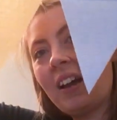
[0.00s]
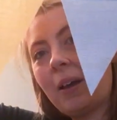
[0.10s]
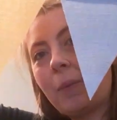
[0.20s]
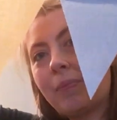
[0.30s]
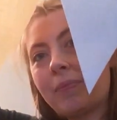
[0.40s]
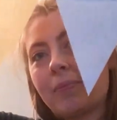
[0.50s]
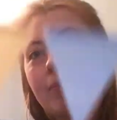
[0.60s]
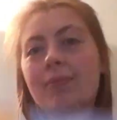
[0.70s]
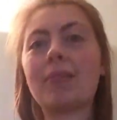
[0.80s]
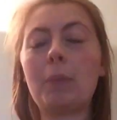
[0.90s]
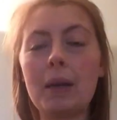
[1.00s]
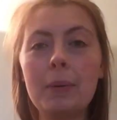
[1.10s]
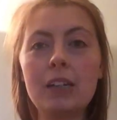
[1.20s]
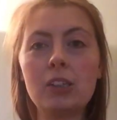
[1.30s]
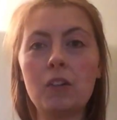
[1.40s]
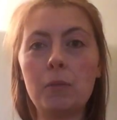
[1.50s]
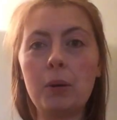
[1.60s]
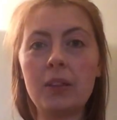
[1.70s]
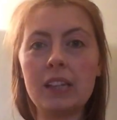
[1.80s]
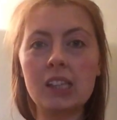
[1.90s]
Maybe I should have
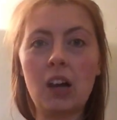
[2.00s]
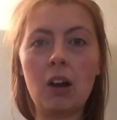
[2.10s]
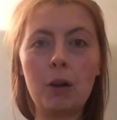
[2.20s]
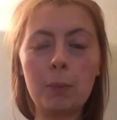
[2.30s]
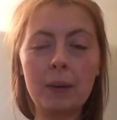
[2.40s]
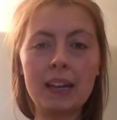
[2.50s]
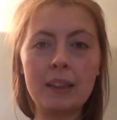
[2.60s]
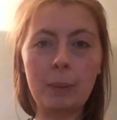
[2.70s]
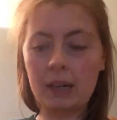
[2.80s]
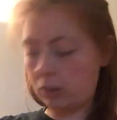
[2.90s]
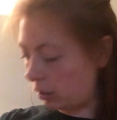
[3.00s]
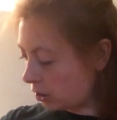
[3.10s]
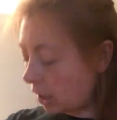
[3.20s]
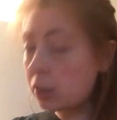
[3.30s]
put this up in the background.